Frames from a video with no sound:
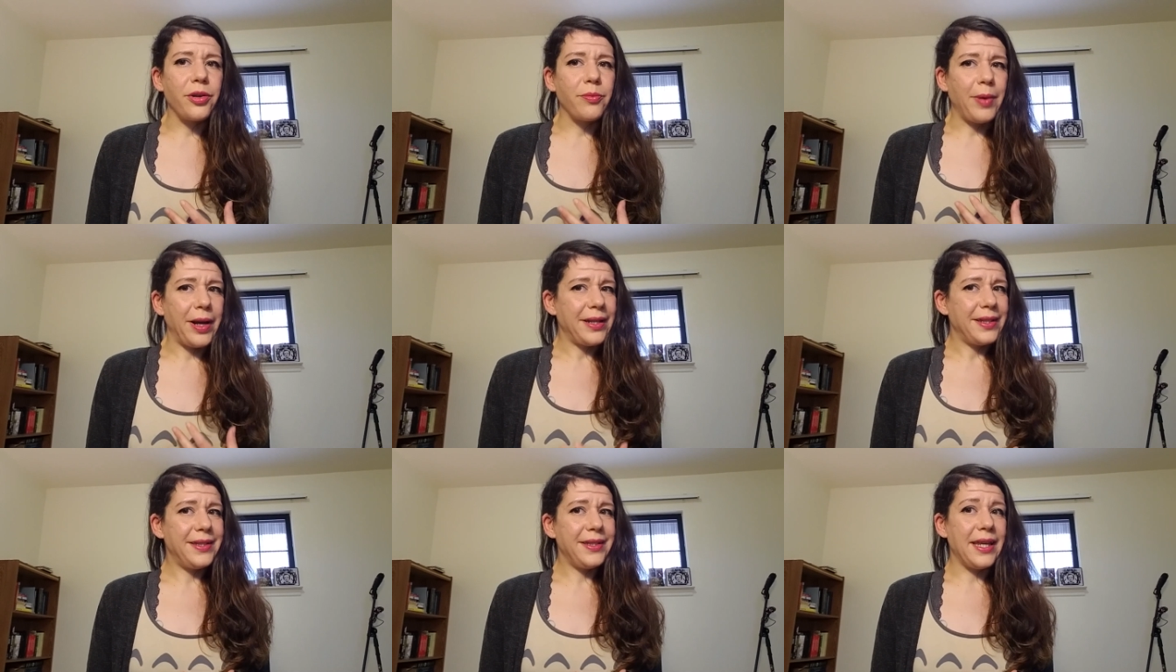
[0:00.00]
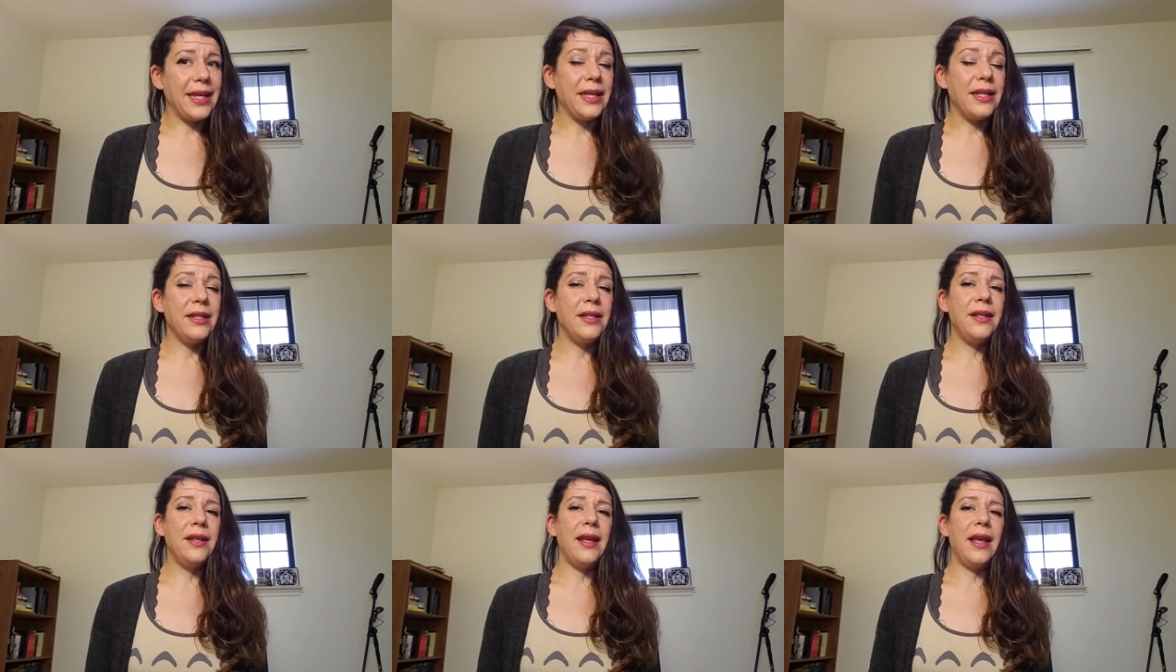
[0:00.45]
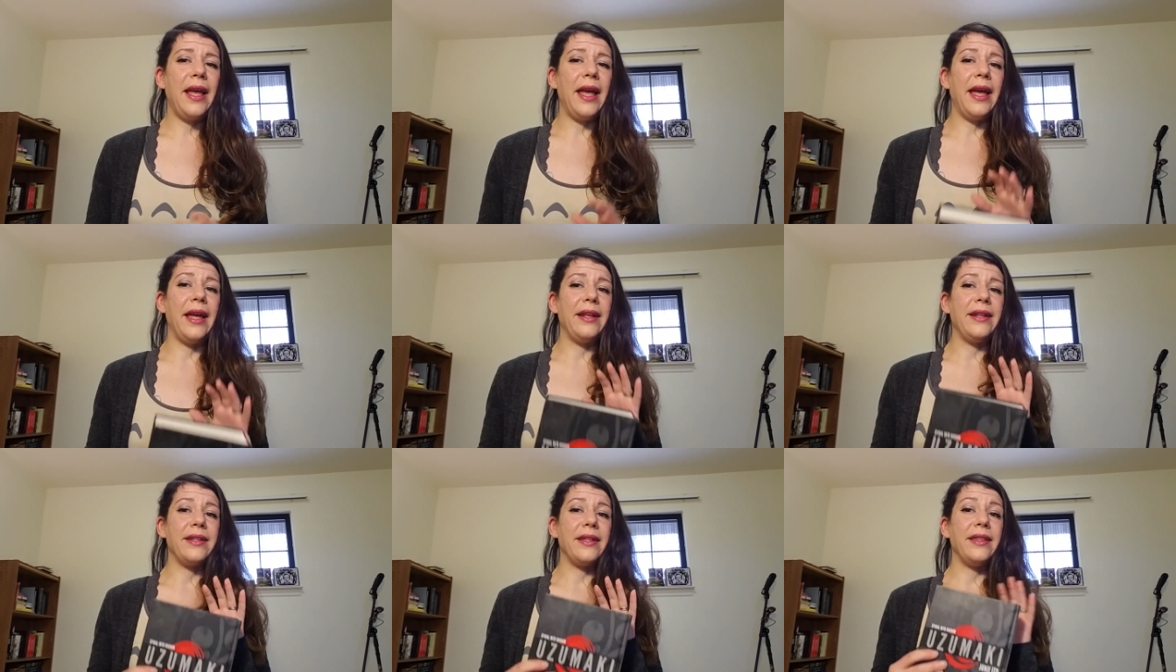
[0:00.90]
my skin,
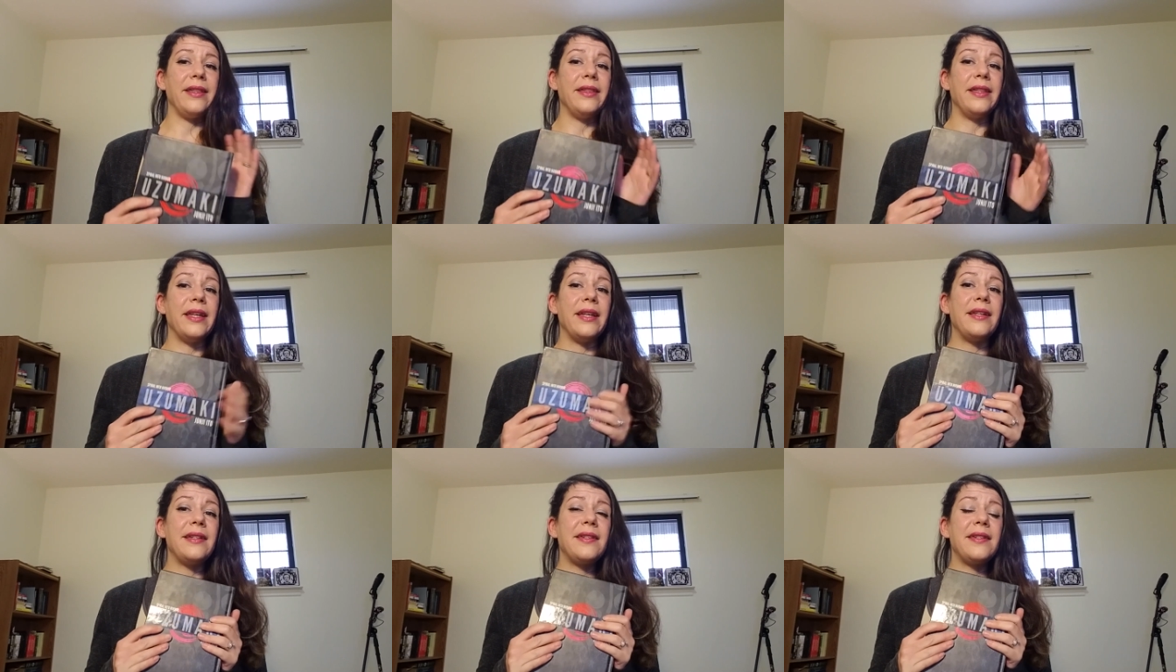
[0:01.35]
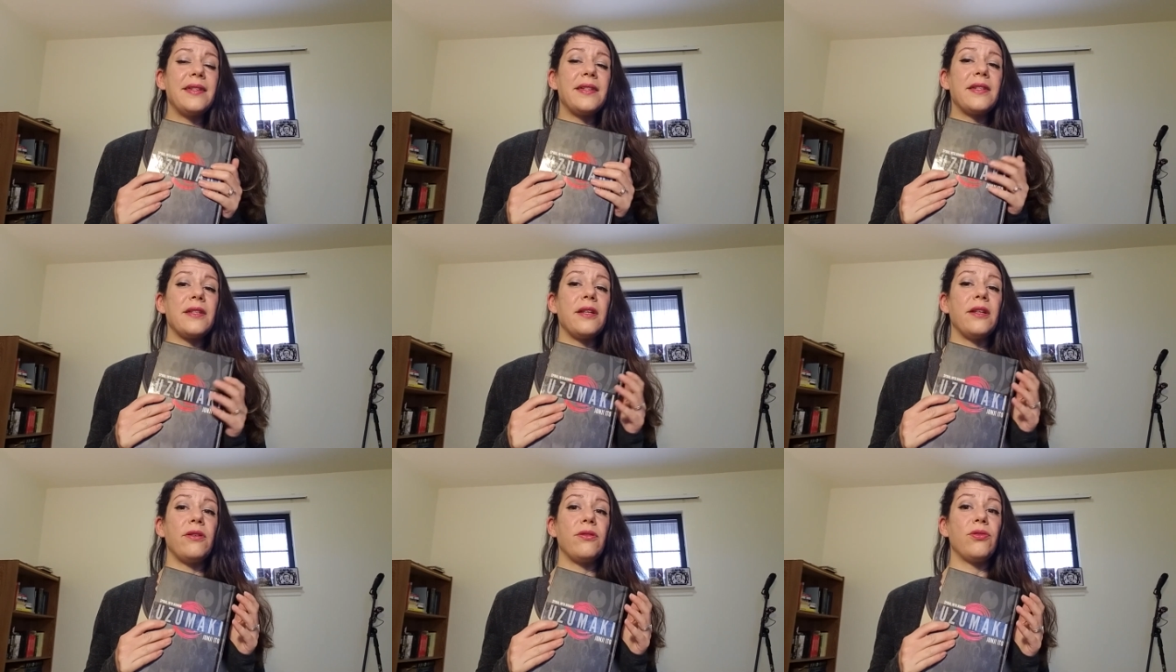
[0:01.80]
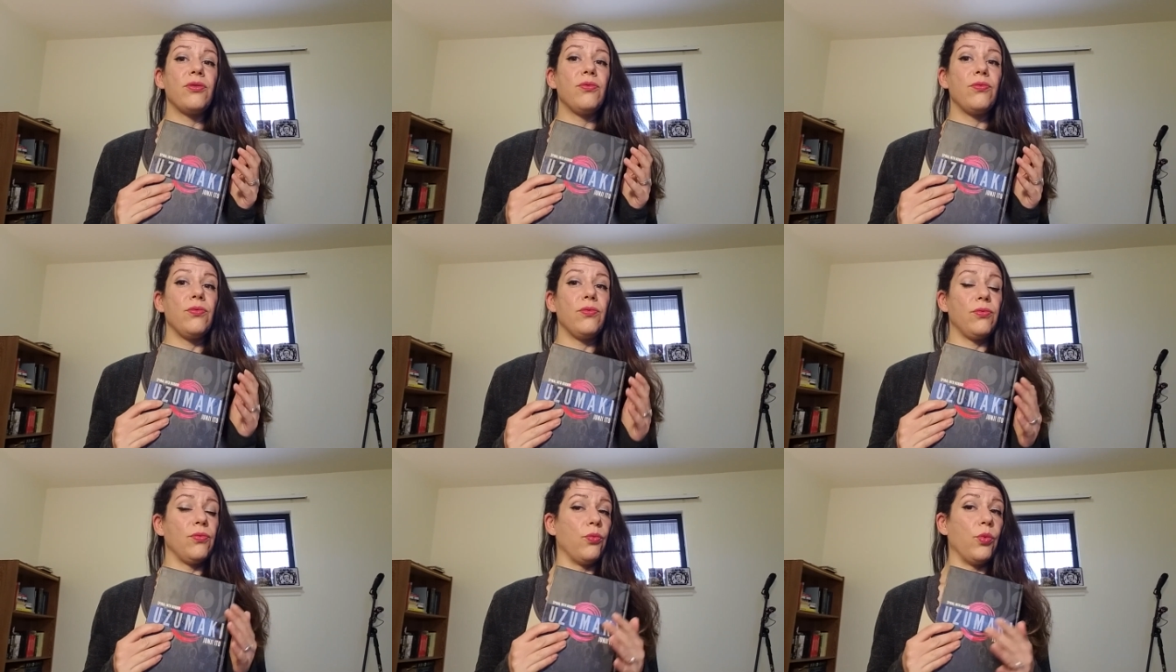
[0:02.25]
and this
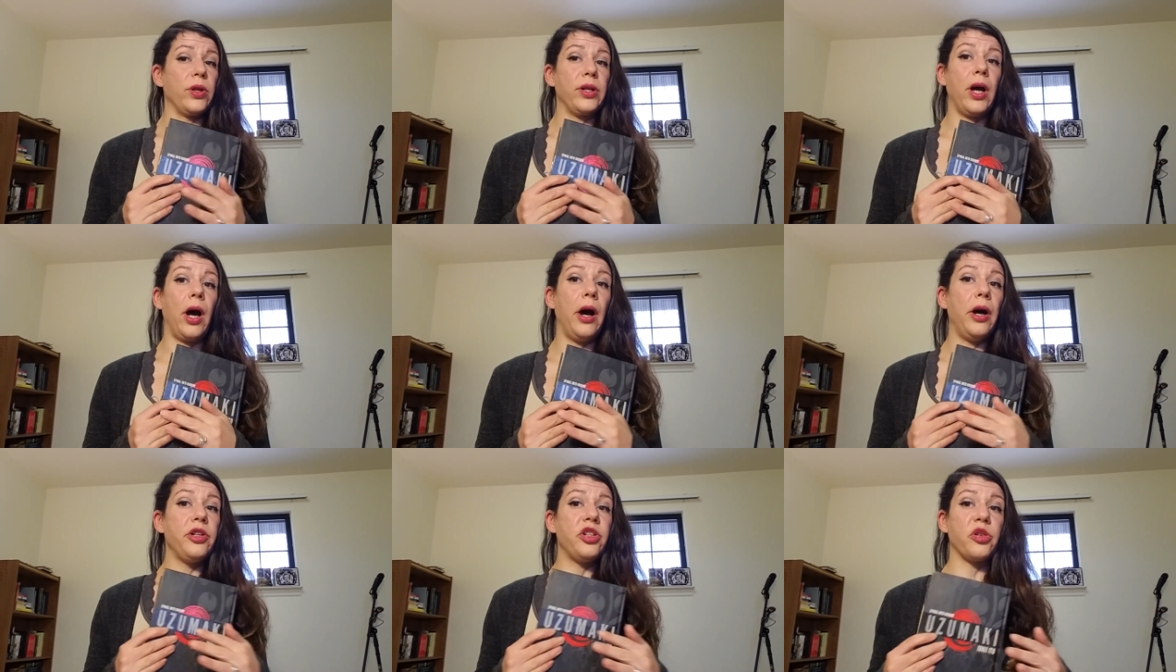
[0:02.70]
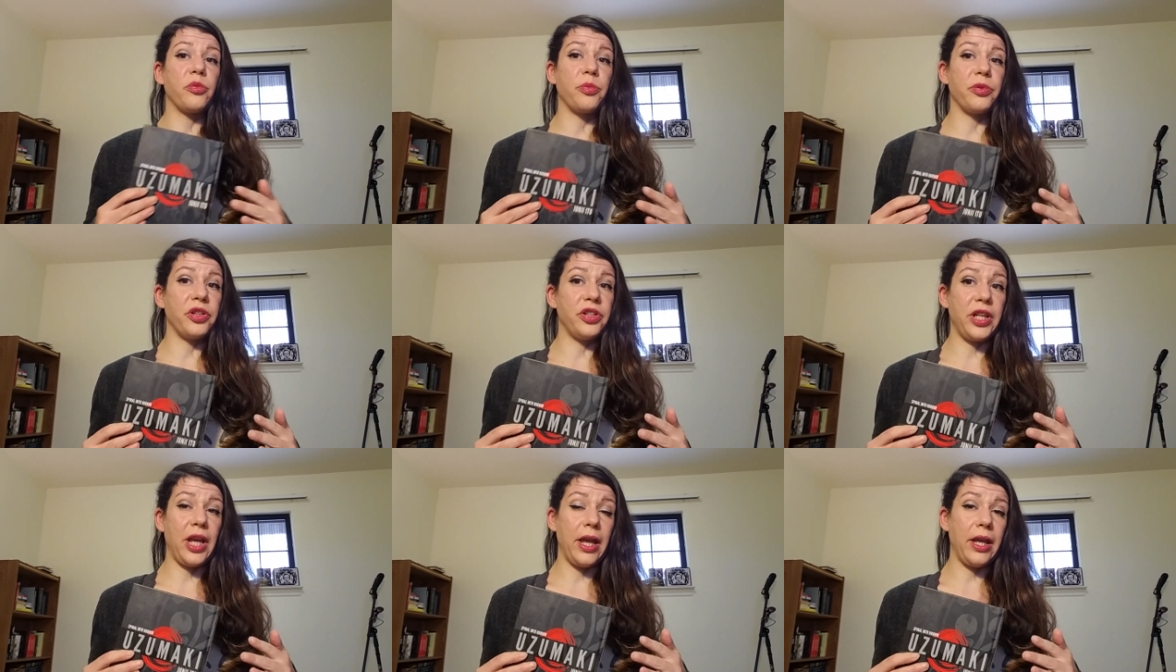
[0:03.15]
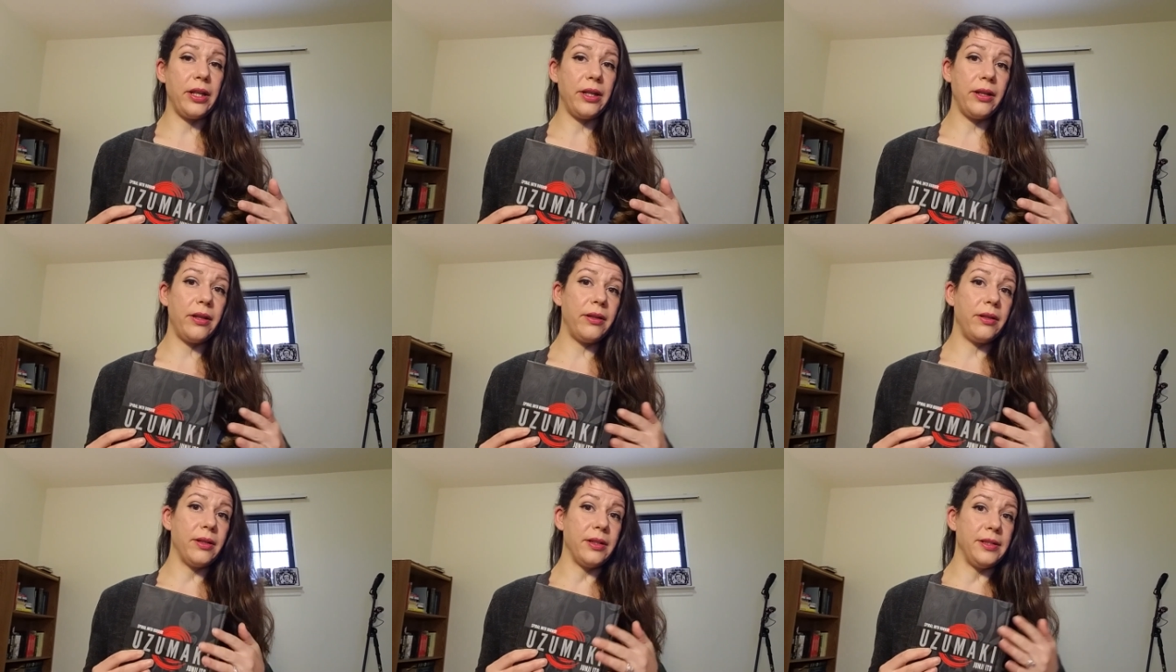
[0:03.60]
100%
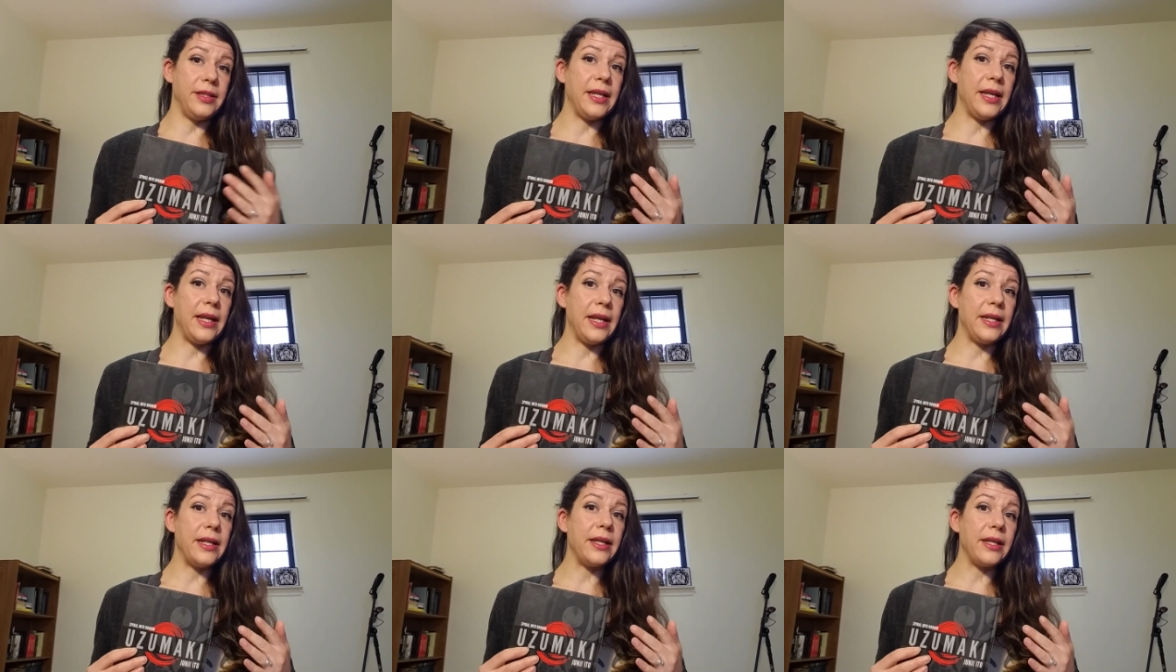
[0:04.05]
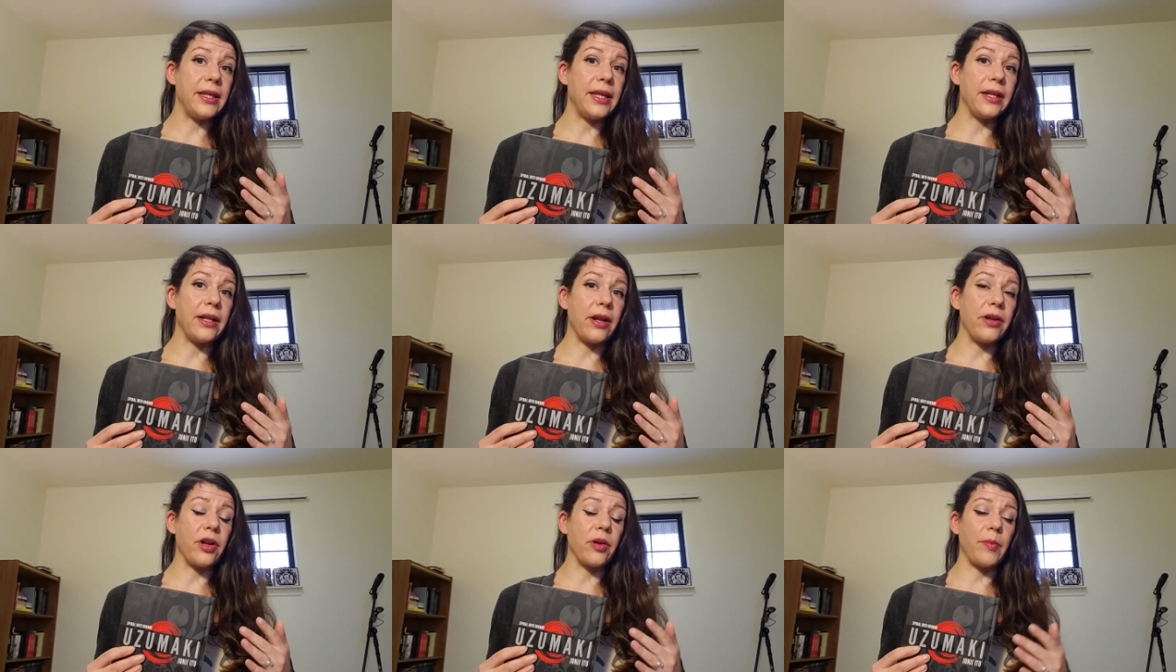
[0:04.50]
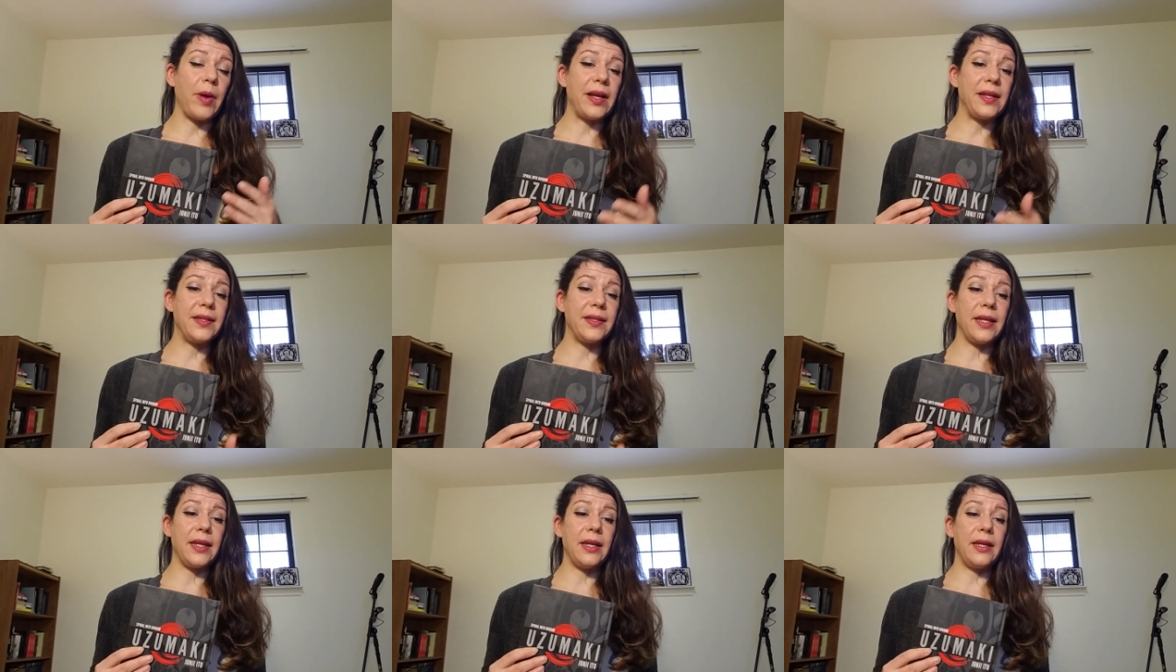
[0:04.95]
did get under my
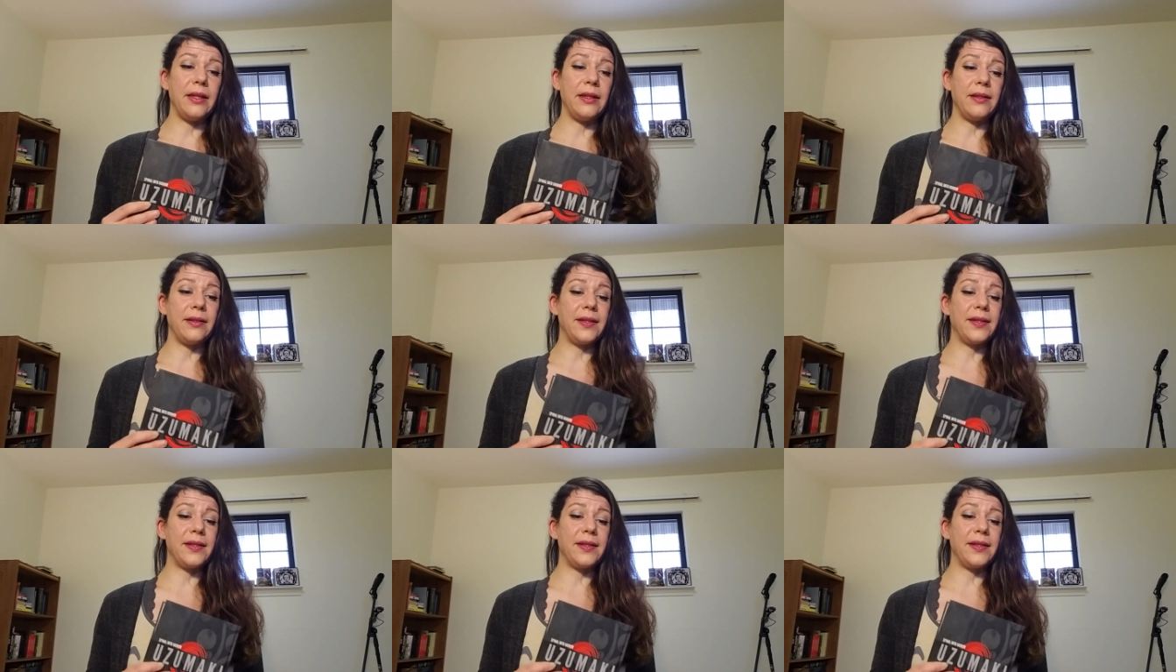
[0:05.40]
skin.